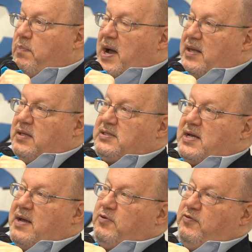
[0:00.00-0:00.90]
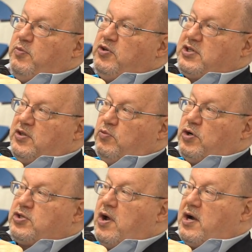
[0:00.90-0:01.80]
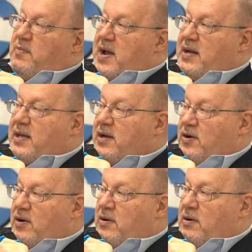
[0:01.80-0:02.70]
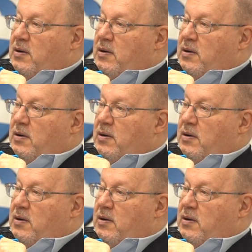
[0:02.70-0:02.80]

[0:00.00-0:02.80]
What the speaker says: by the time of the music that we're talking about here,